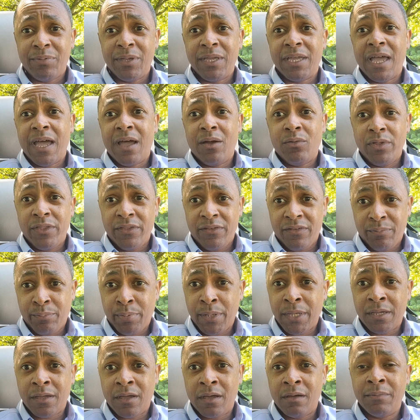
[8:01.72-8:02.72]
guy with his
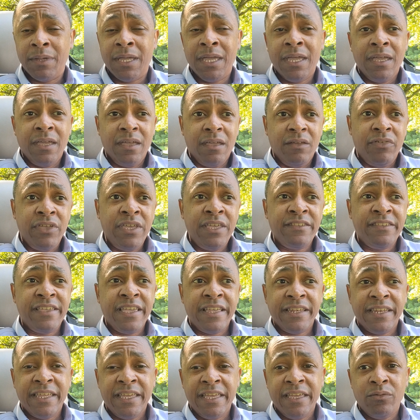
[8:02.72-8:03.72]
pickup, if he's
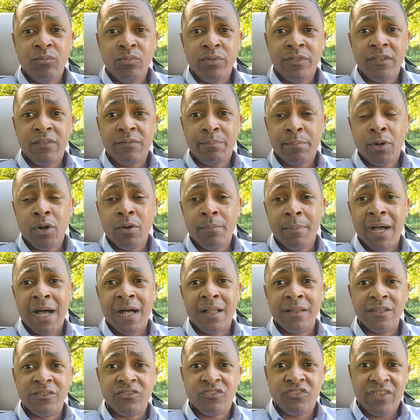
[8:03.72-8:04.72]
getting hit with his per
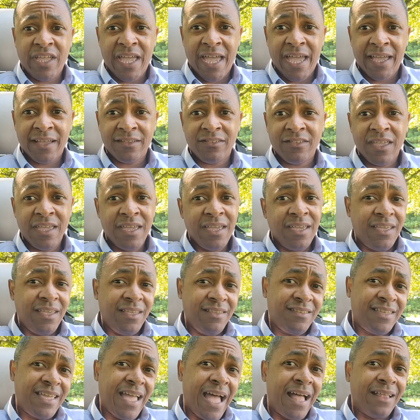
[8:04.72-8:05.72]
mileage tax,
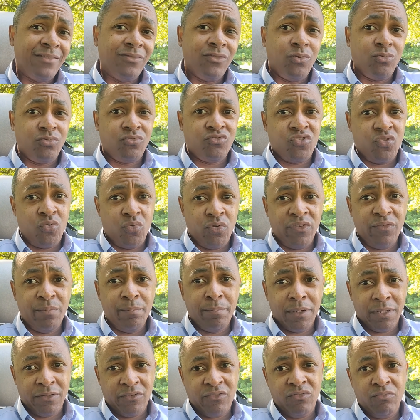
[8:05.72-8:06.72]
he's got no choice
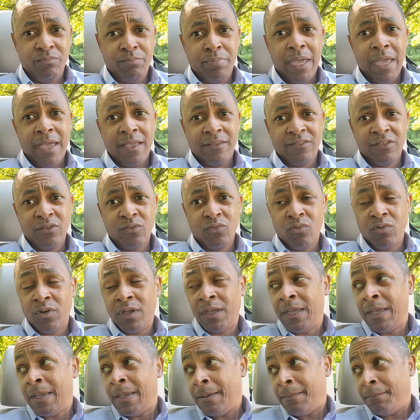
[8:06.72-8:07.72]
but to pass it on
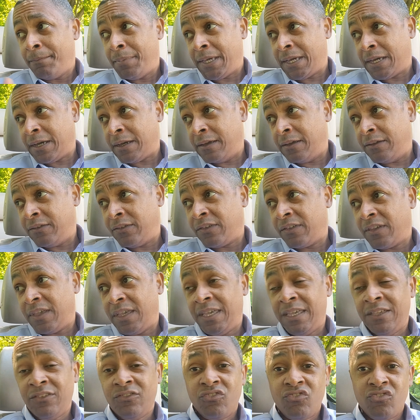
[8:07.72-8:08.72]
because
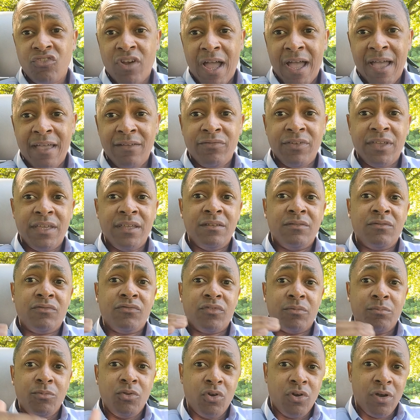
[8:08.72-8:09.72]
he's driving
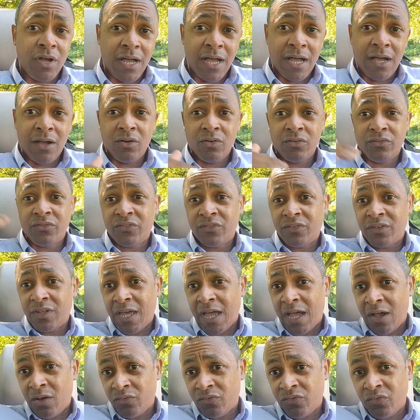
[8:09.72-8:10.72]
from your house to the
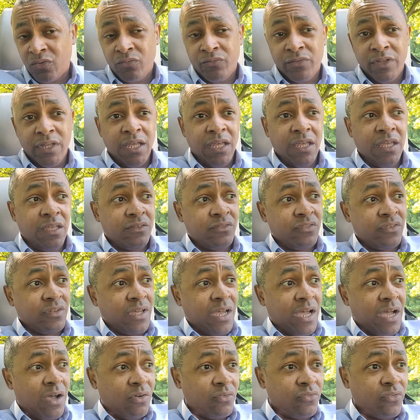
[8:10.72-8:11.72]
house over there to
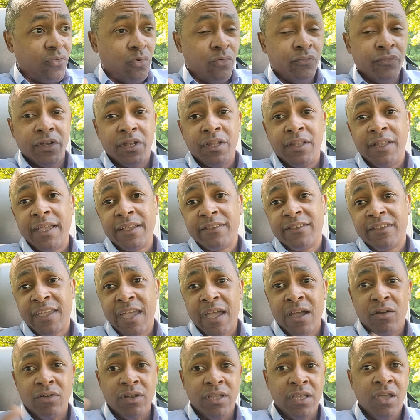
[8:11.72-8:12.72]
the house over in the next
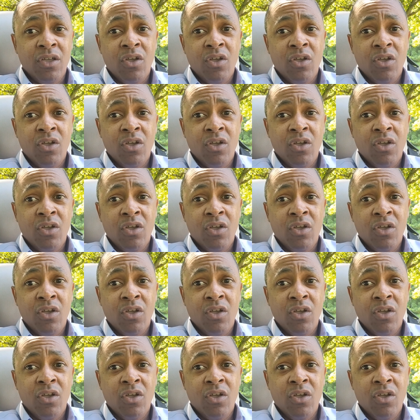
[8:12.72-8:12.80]
county